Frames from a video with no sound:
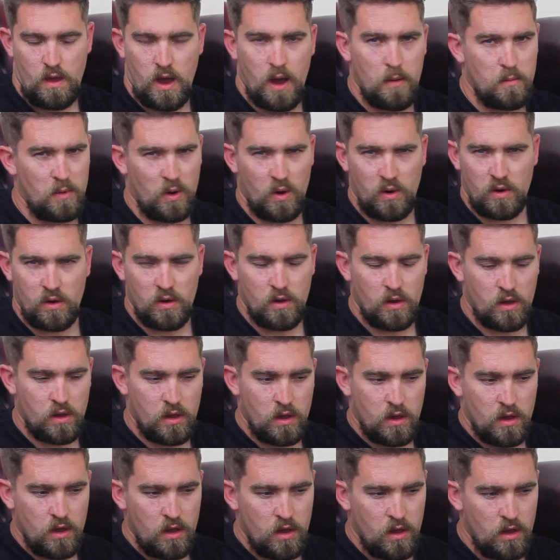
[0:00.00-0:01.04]
I'm not a cook,
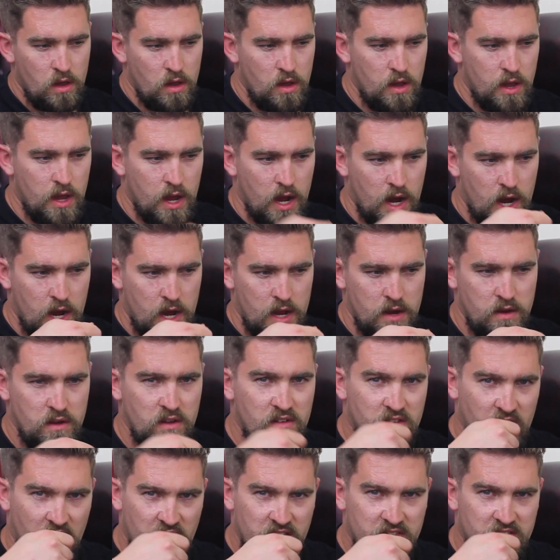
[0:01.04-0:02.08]
and you're
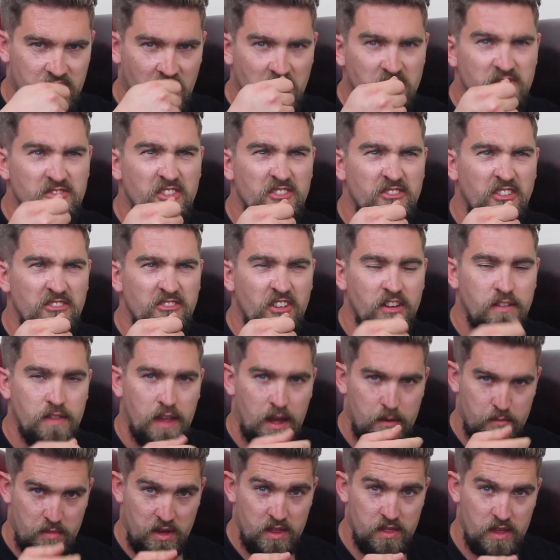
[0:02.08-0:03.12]
tasting
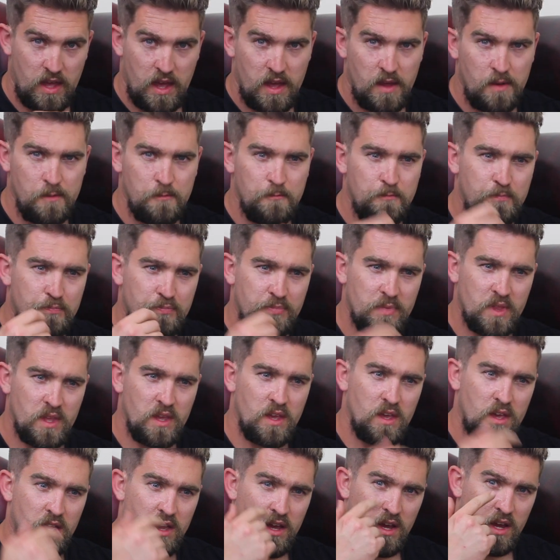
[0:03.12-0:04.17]
that bit there,
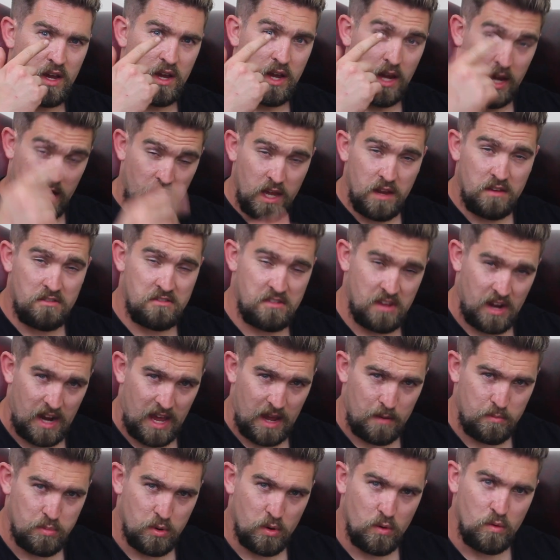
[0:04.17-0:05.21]
it is still
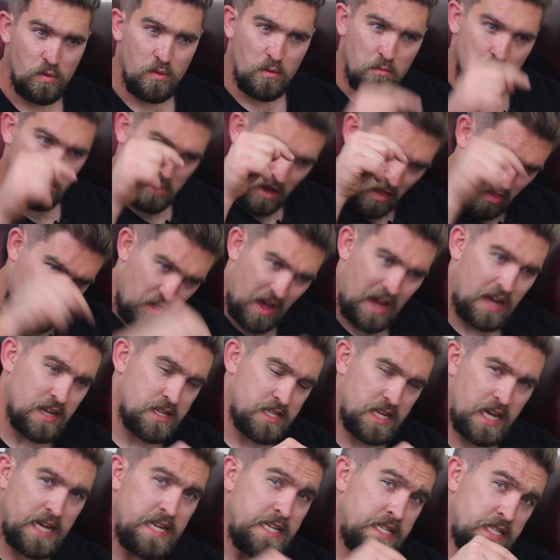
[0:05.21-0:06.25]
apple, but that
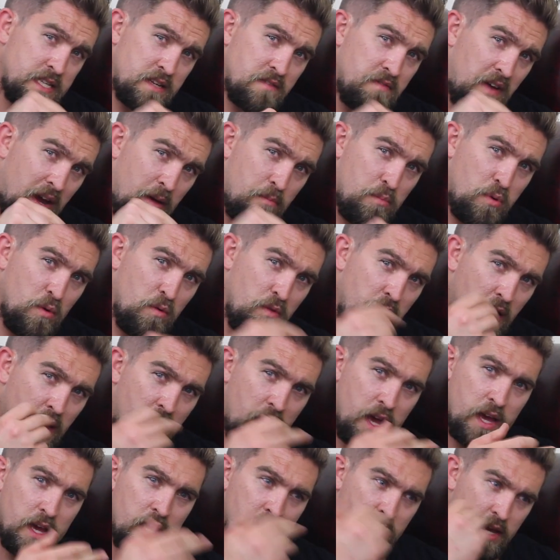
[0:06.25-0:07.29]
taste of apple
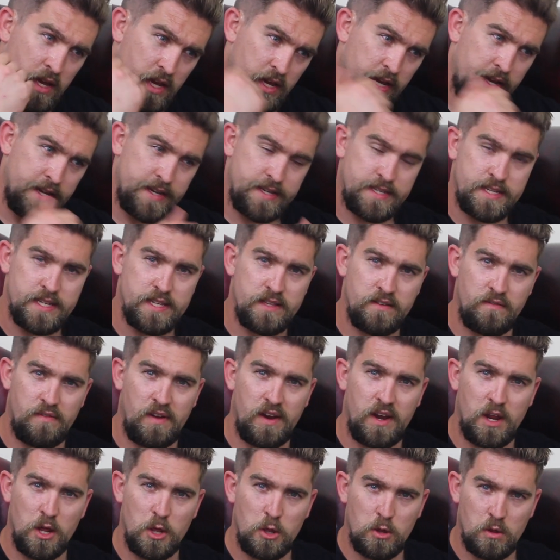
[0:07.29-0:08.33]
there is in the
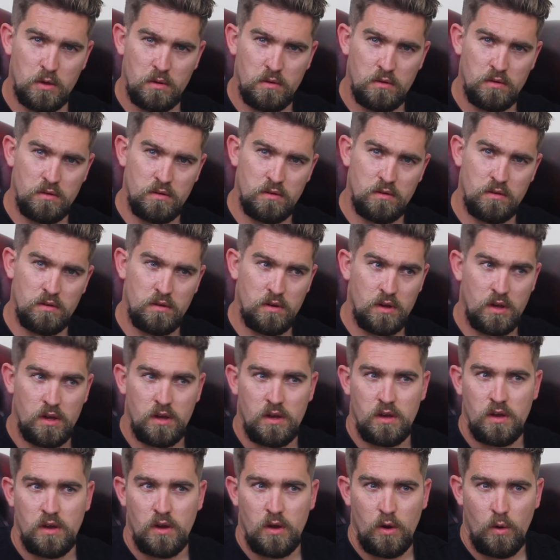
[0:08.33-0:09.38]
finish,
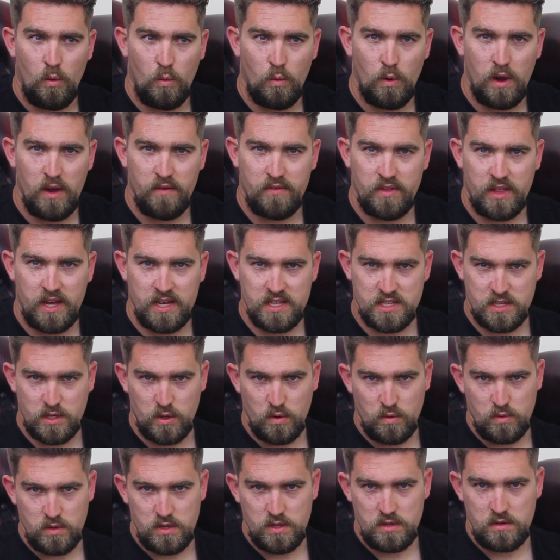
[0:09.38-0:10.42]
whatever that's
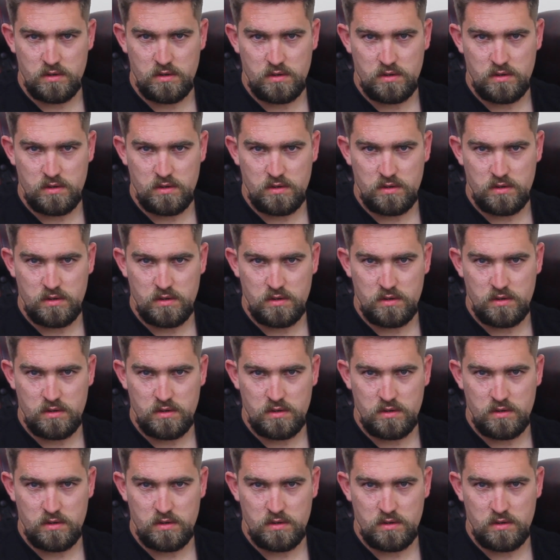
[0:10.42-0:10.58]
called.